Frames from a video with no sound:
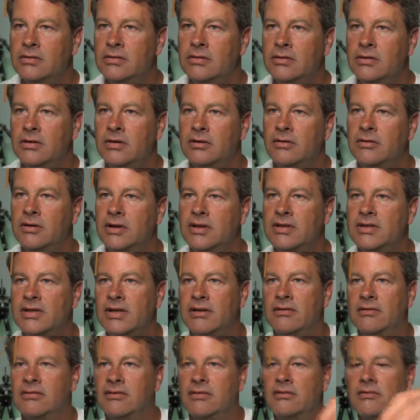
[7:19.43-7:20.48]
No, that's
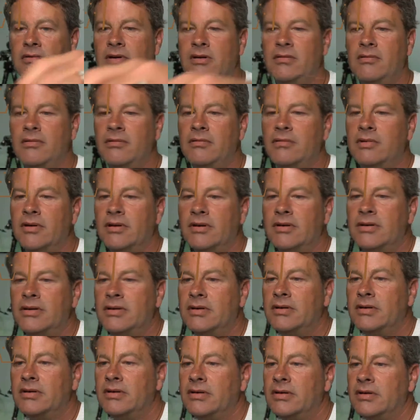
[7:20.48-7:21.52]
not what we want. We want
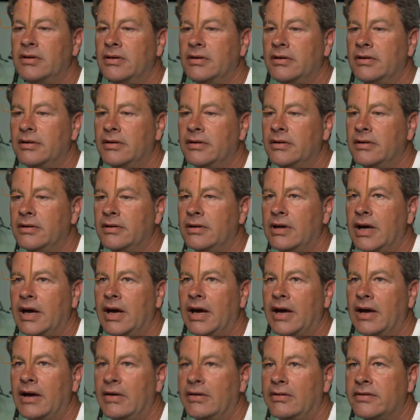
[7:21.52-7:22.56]

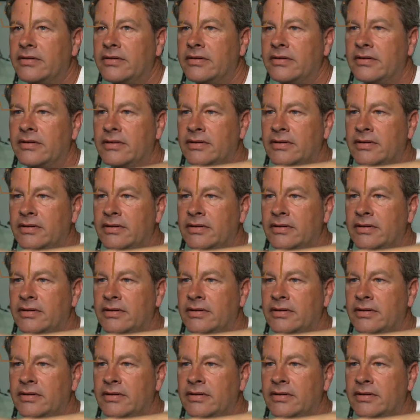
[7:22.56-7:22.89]
that.